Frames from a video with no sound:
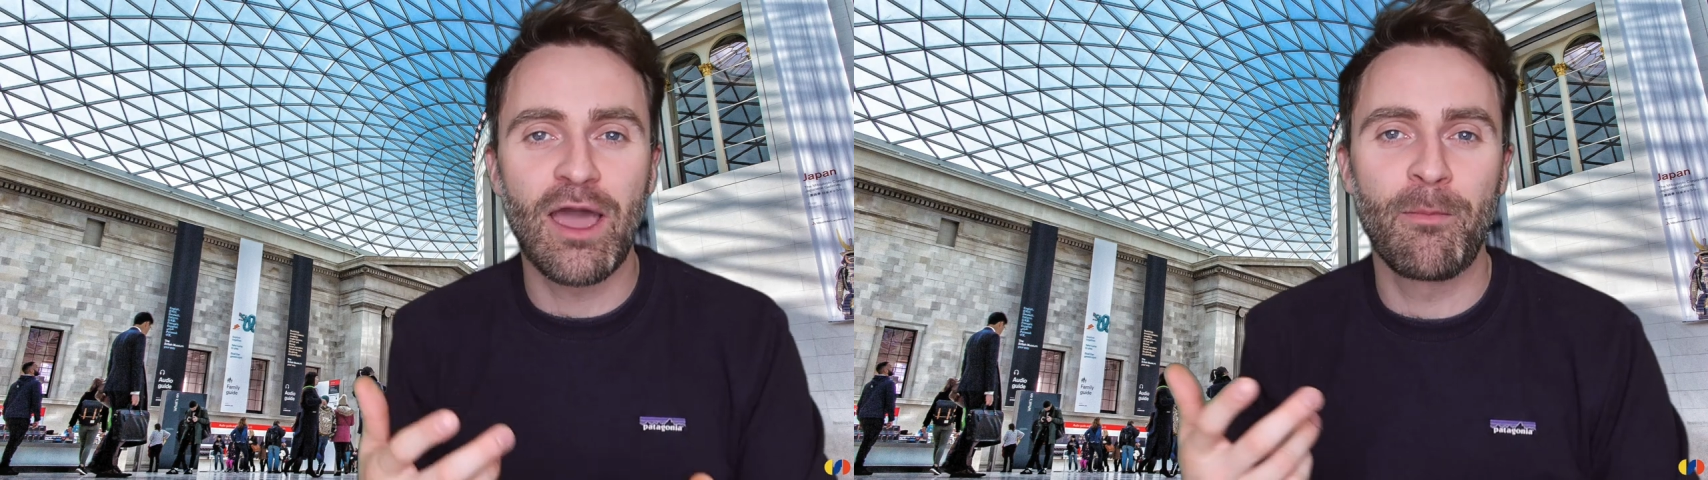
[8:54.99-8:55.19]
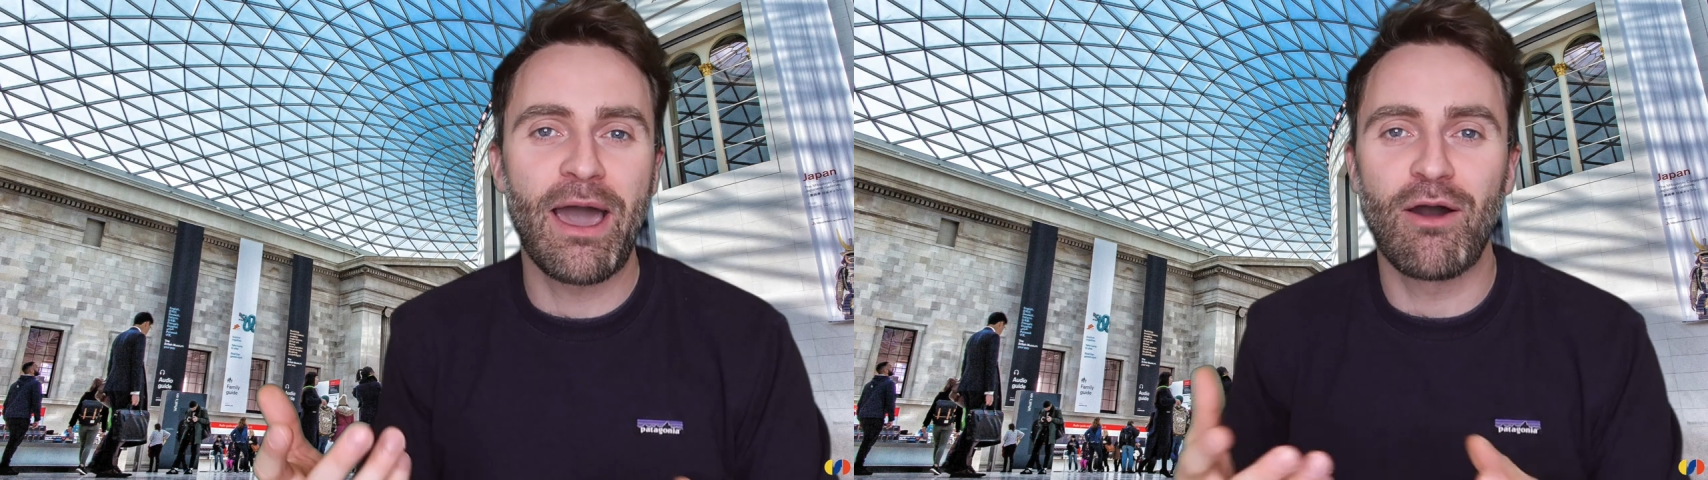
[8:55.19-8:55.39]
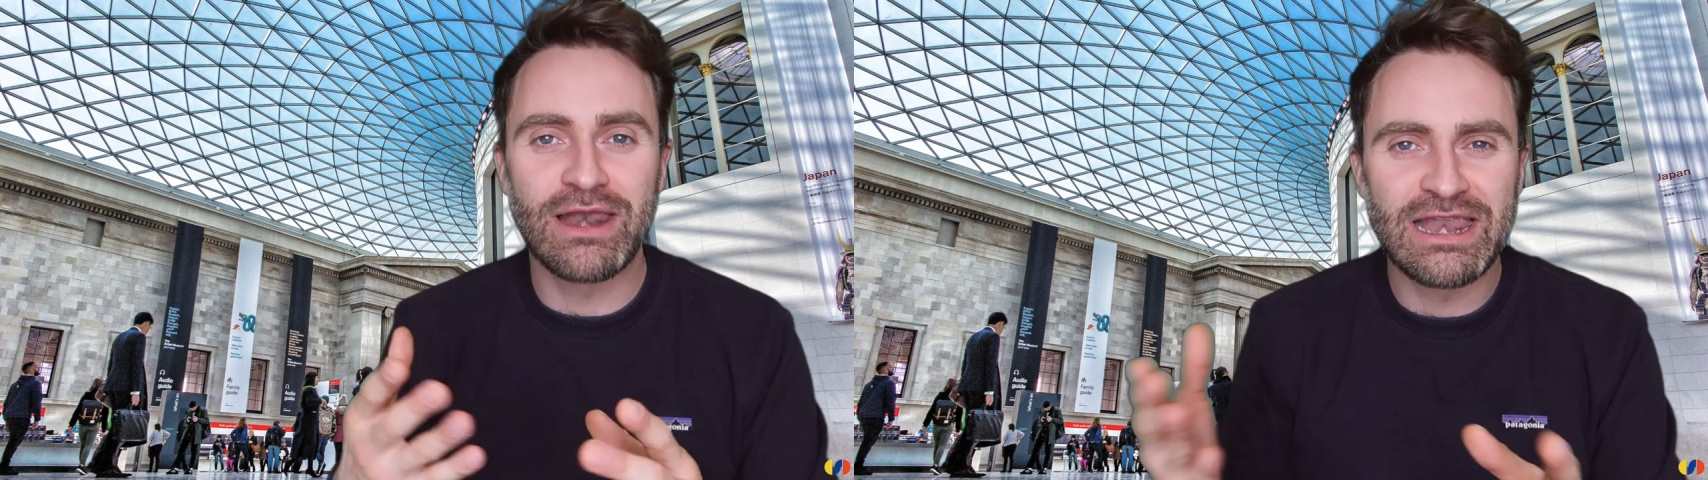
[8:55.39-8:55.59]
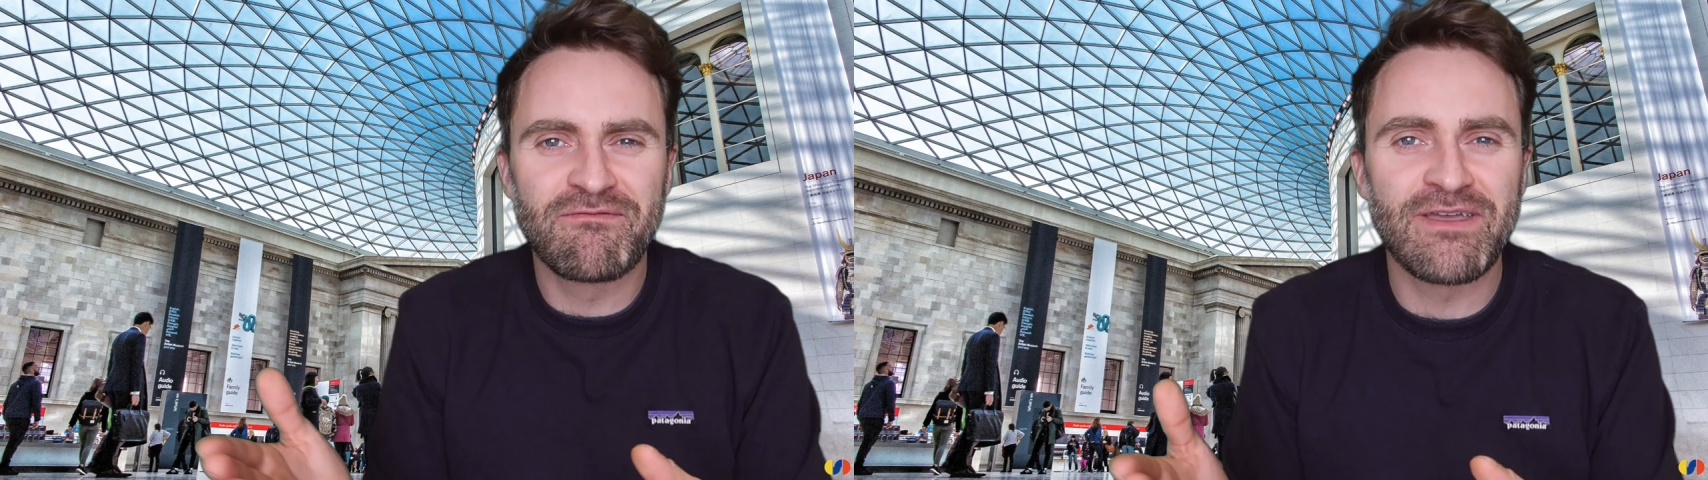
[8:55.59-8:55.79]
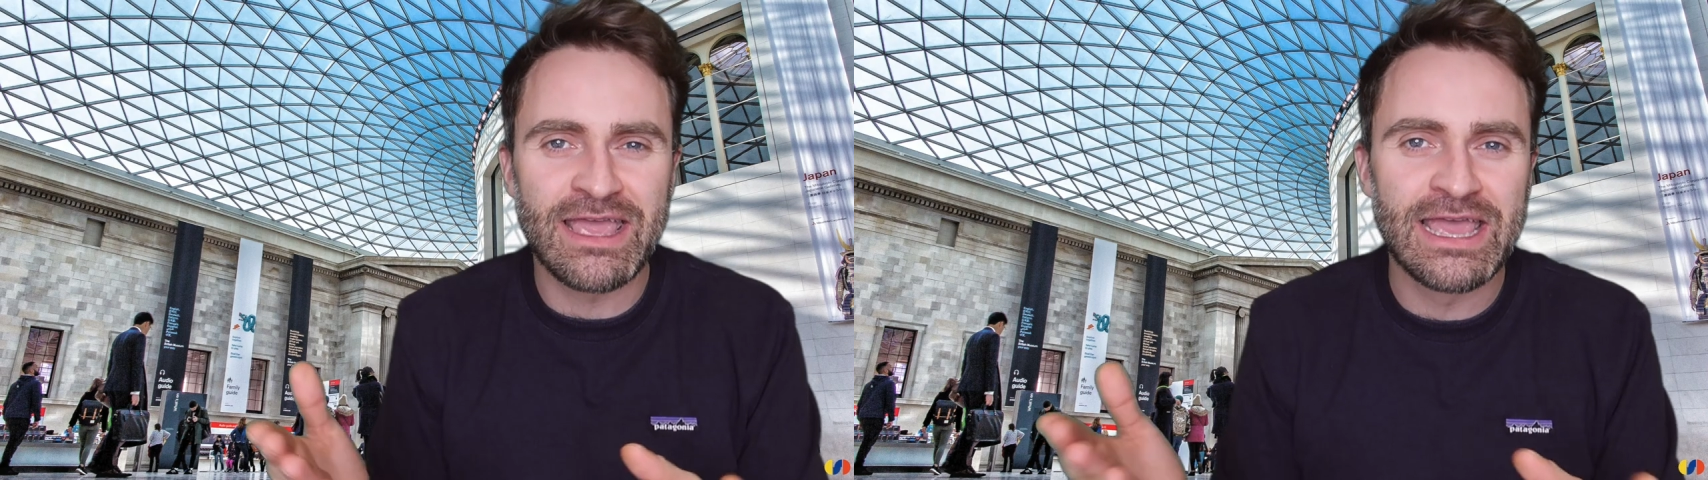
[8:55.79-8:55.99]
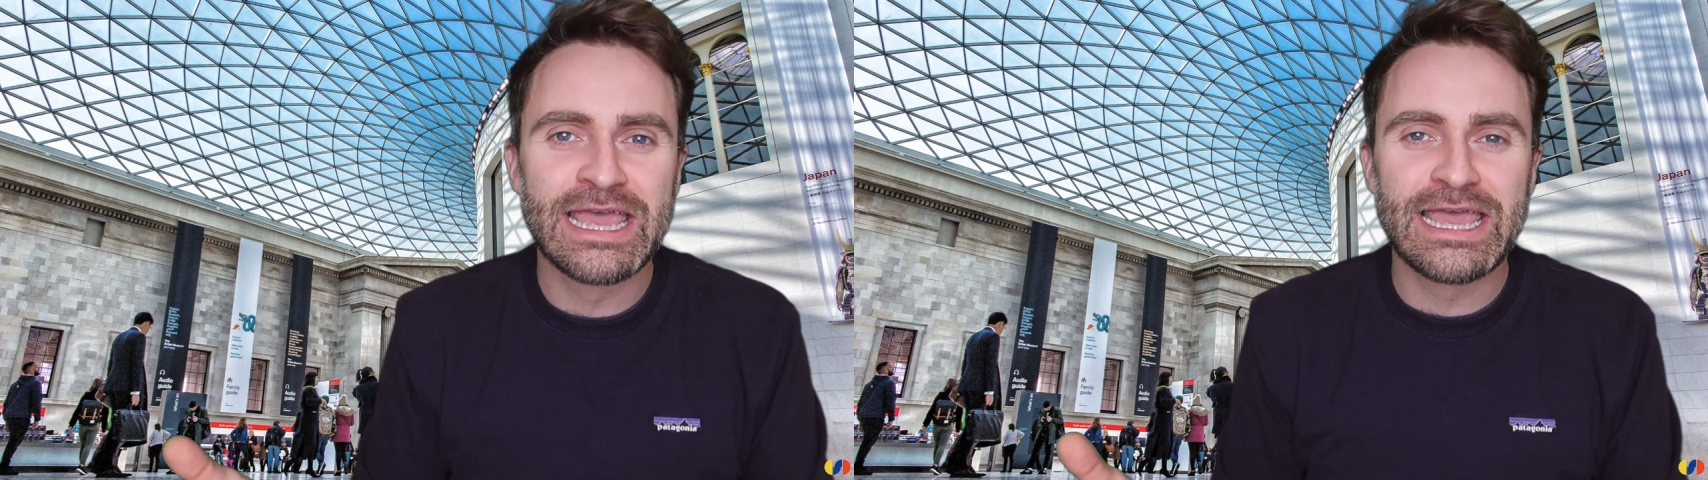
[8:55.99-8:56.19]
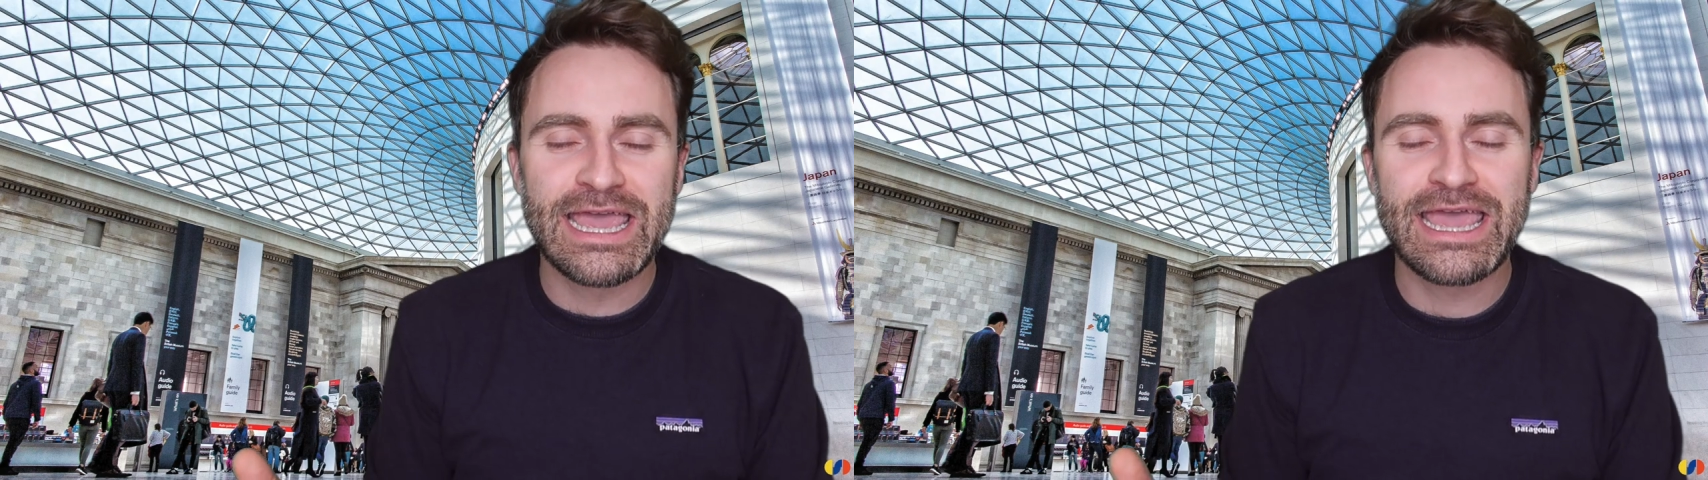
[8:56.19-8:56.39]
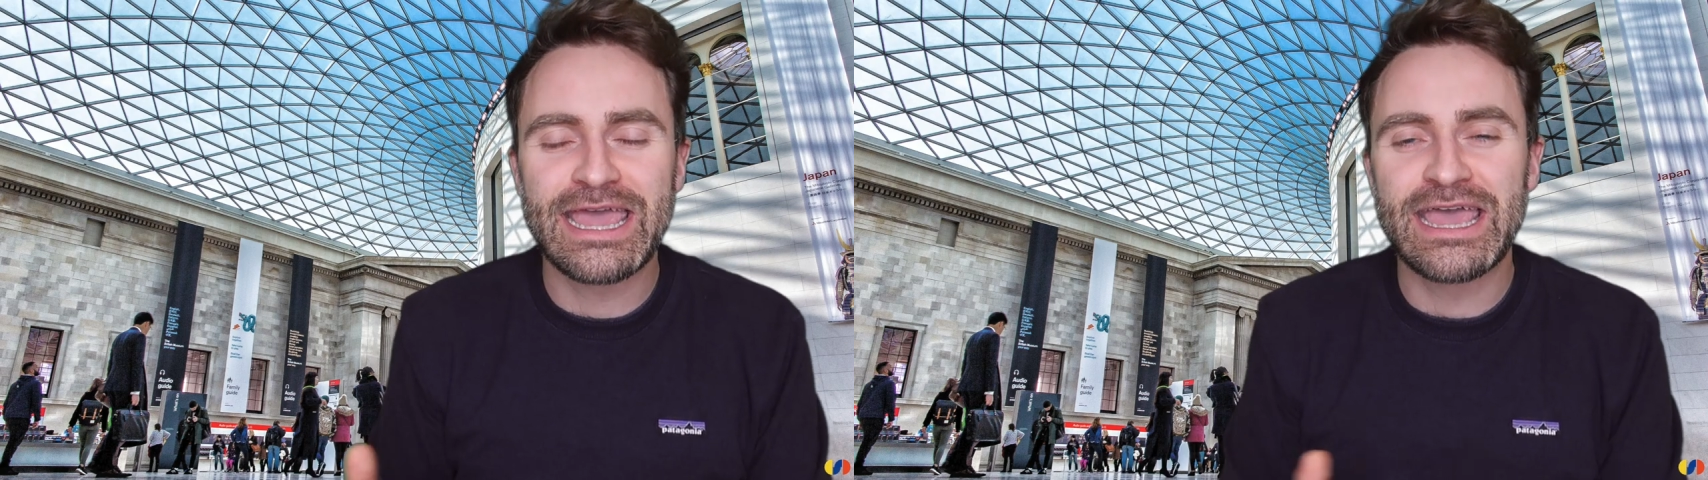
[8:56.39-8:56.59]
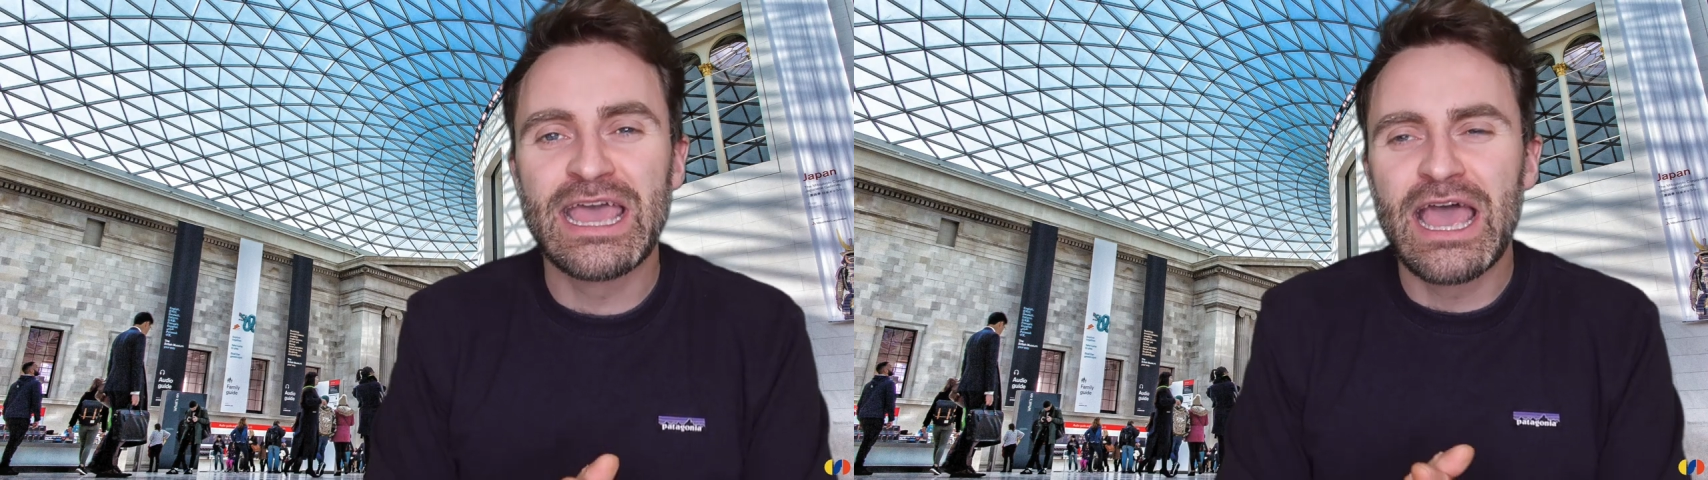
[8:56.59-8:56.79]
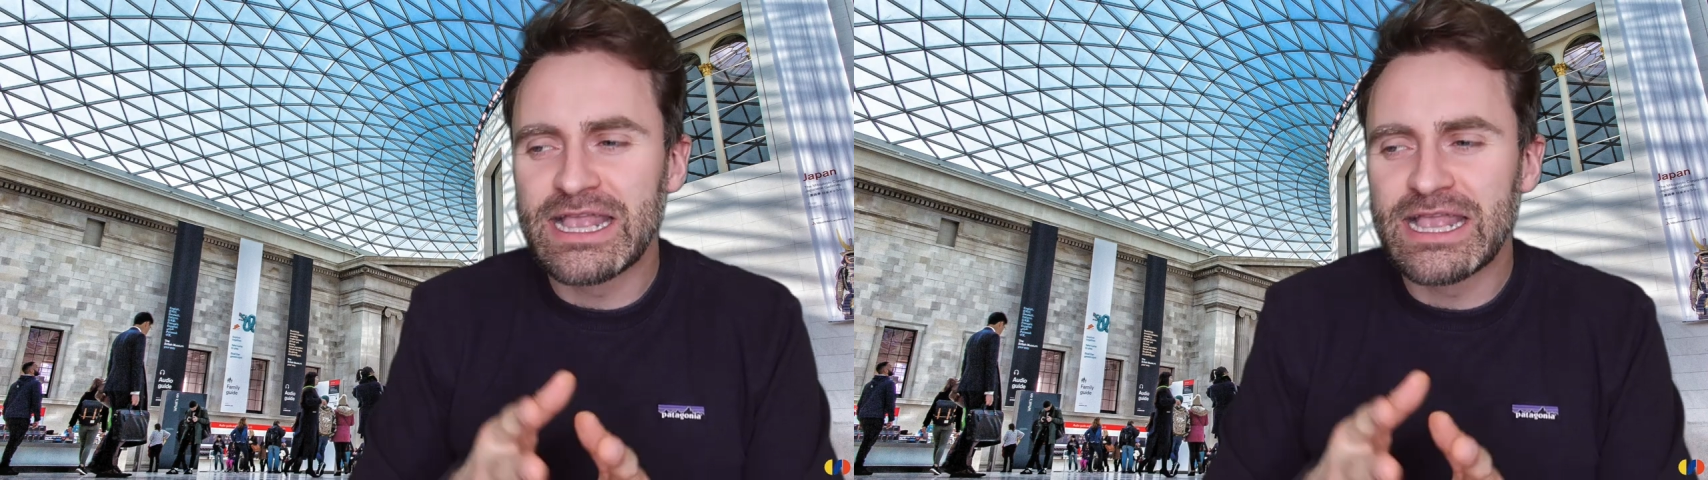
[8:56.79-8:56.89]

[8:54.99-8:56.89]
about living here.